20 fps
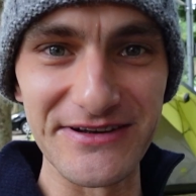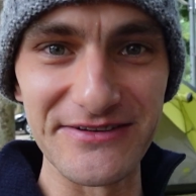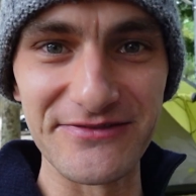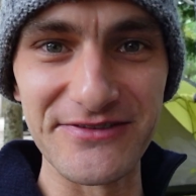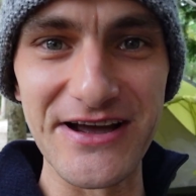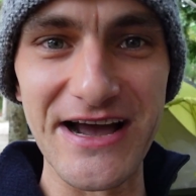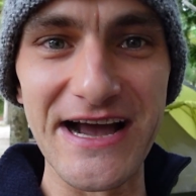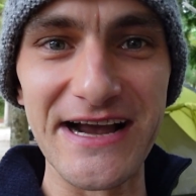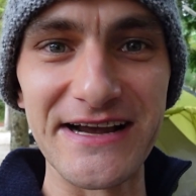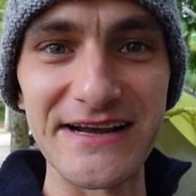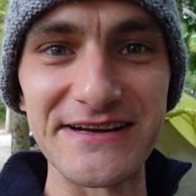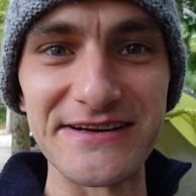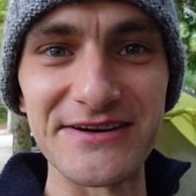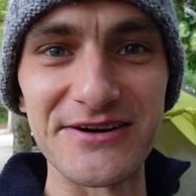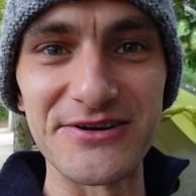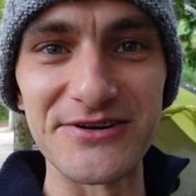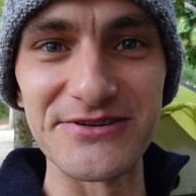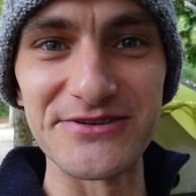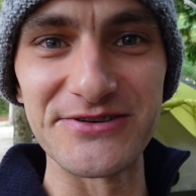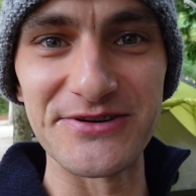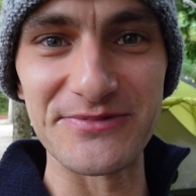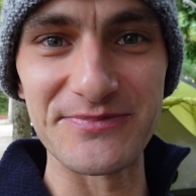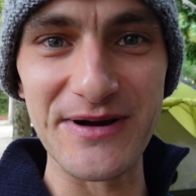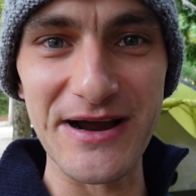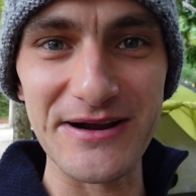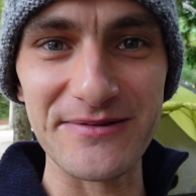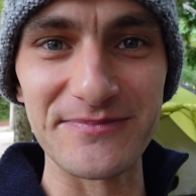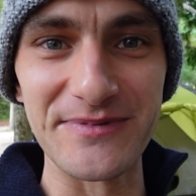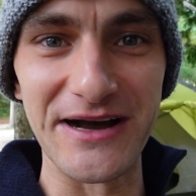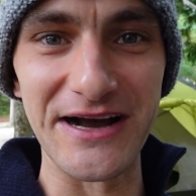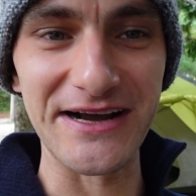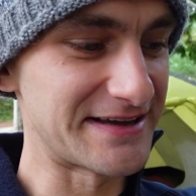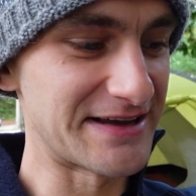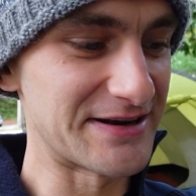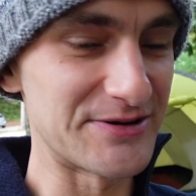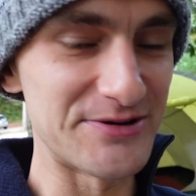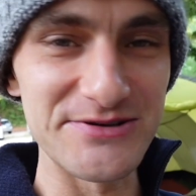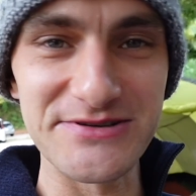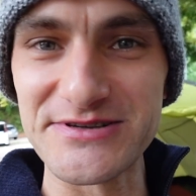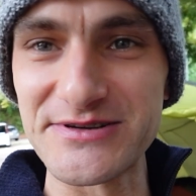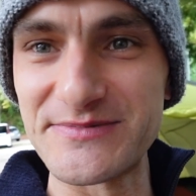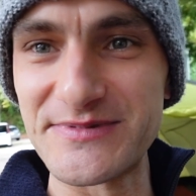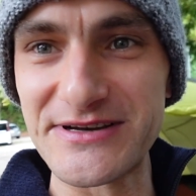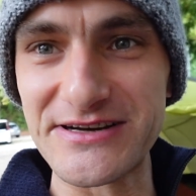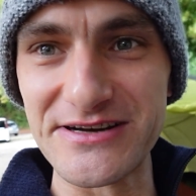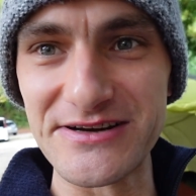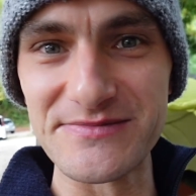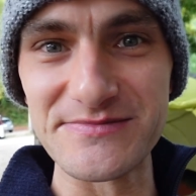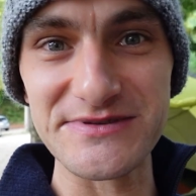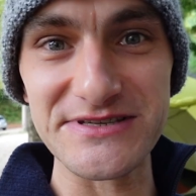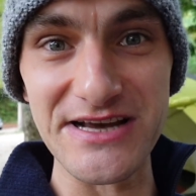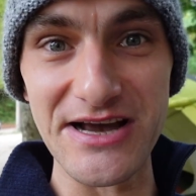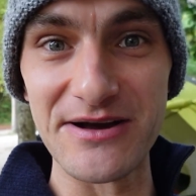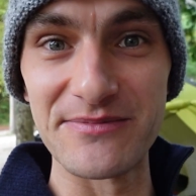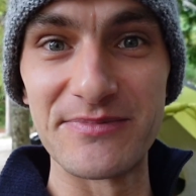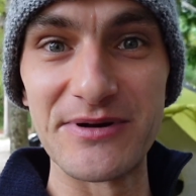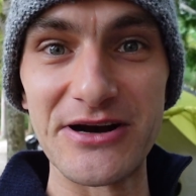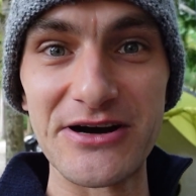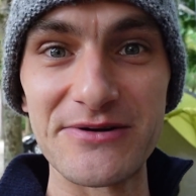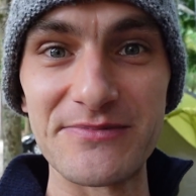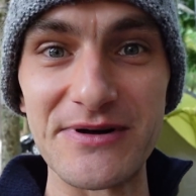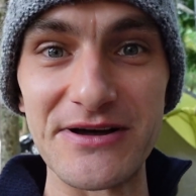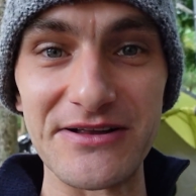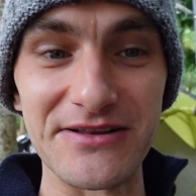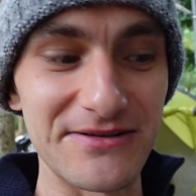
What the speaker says: If you hang it on your backpack, it also becomes a bear bell.